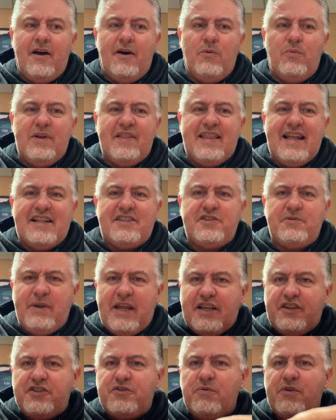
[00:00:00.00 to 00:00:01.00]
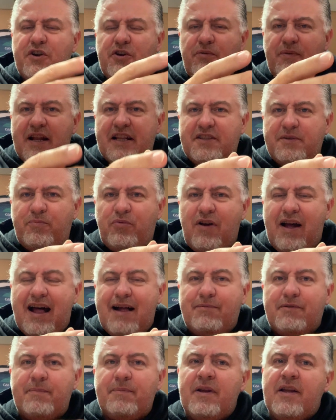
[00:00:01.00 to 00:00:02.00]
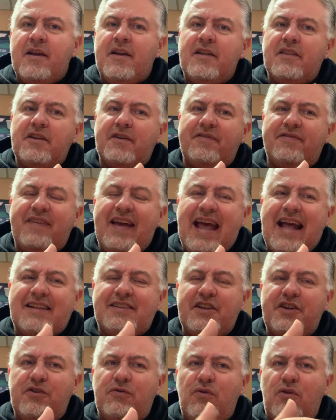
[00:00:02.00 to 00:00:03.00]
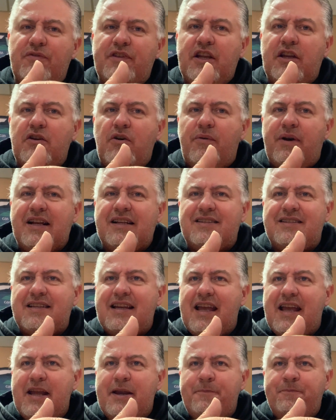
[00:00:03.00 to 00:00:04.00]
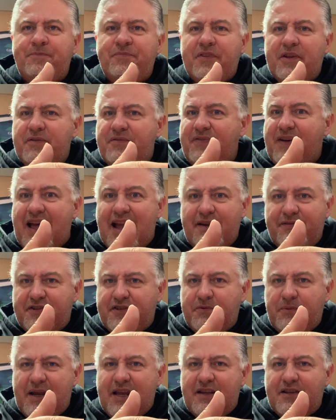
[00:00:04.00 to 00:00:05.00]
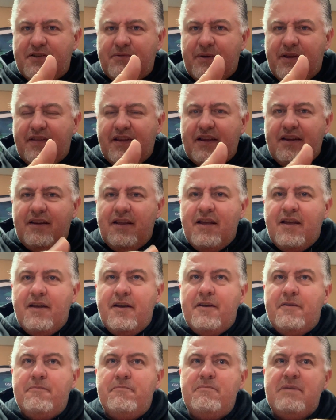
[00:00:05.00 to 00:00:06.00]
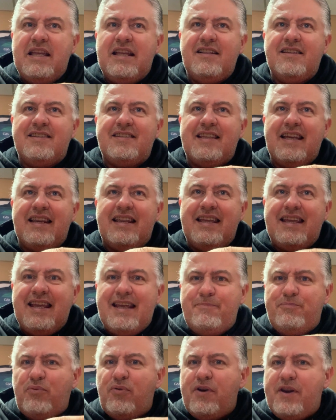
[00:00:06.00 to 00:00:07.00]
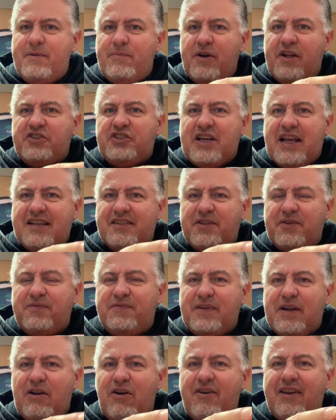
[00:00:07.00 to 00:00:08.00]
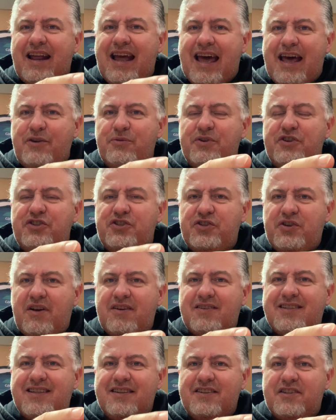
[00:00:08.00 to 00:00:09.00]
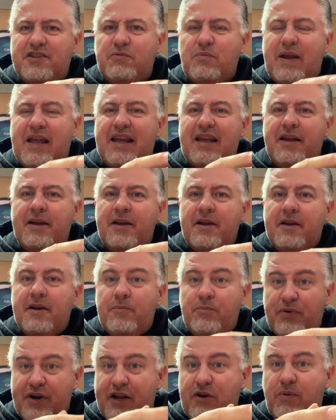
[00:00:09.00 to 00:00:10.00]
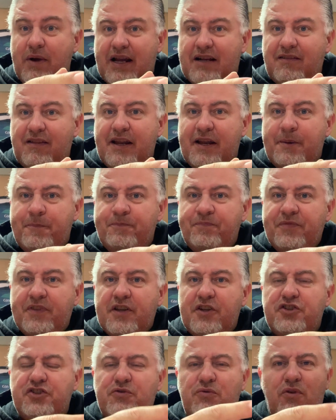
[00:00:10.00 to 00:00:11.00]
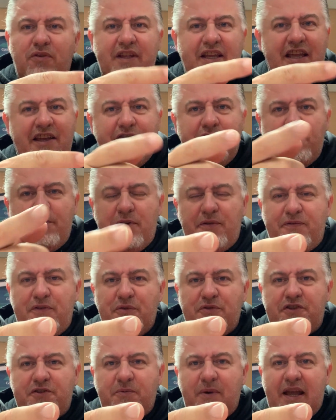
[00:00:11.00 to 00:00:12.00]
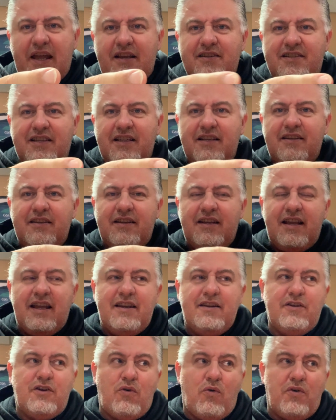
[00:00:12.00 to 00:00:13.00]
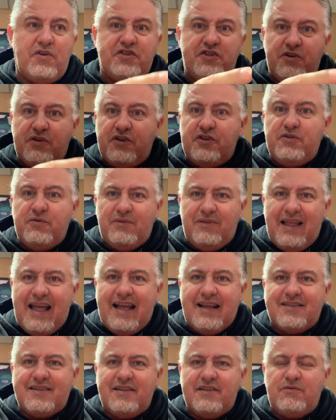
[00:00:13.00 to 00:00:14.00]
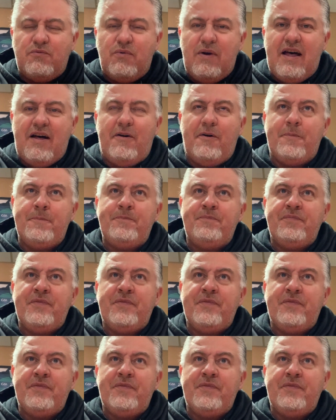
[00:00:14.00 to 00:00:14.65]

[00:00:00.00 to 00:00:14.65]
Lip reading: with that swing. So it creates a problem. The fact that you're only going, say, 5 swings with it means that he pretty much has to figure out how to adjust his swing pretty quickly because you're only giving him a few swings. And of course, you could do less as well,